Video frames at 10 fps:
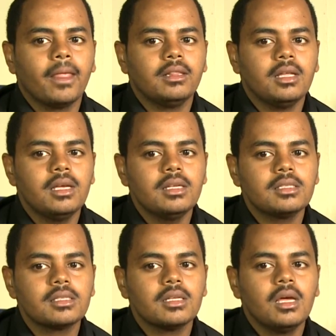
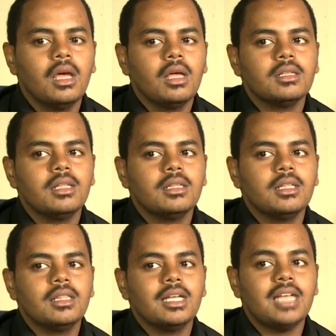things, the, the,
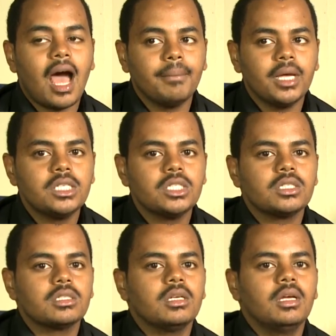the
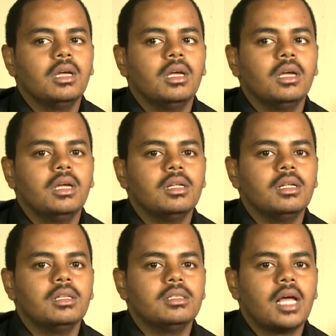damage uh,
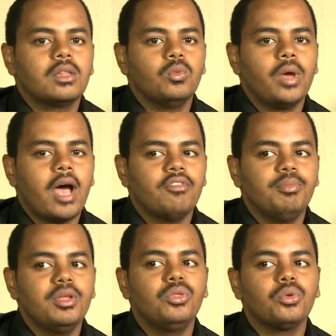that we have
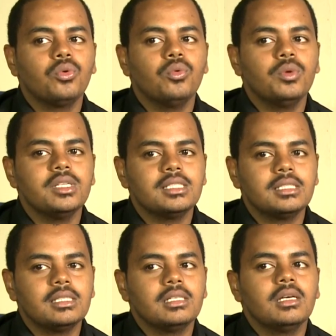been through
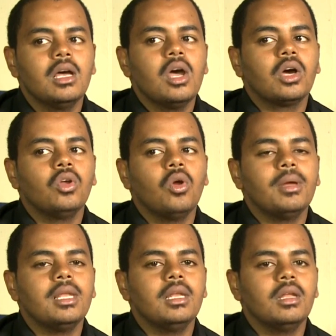with the
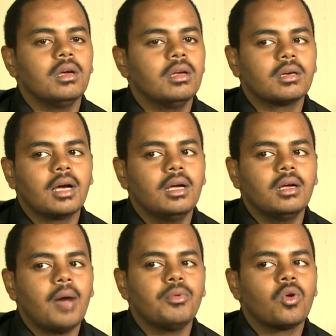global uh,
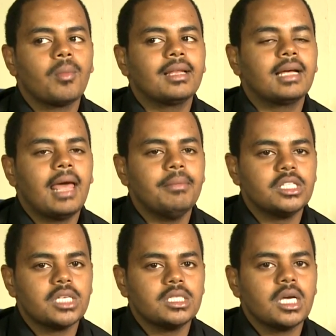abnormal climate
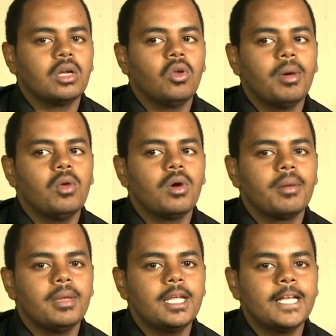change and global
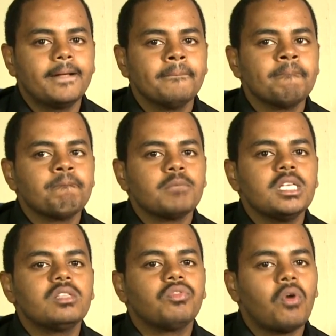warming
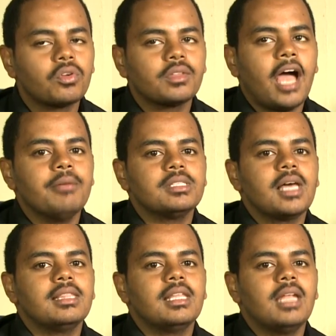is four times
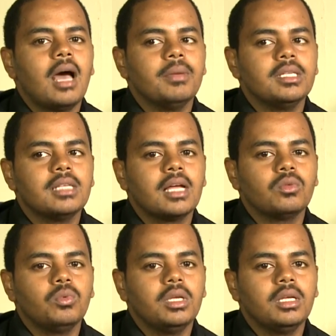that the damage that
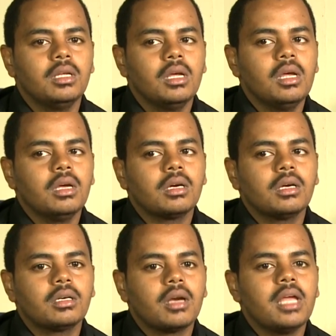we
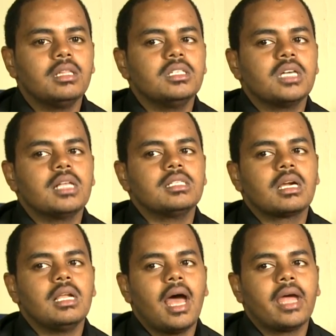create each other
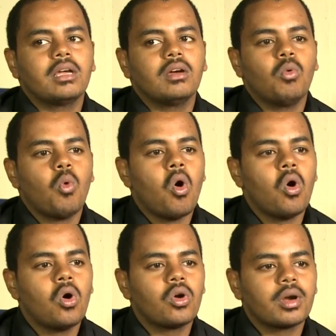like
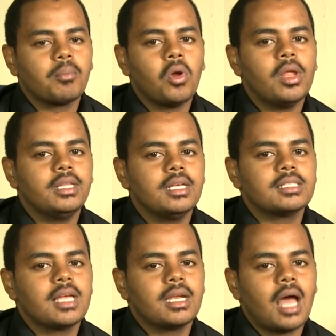war, politics and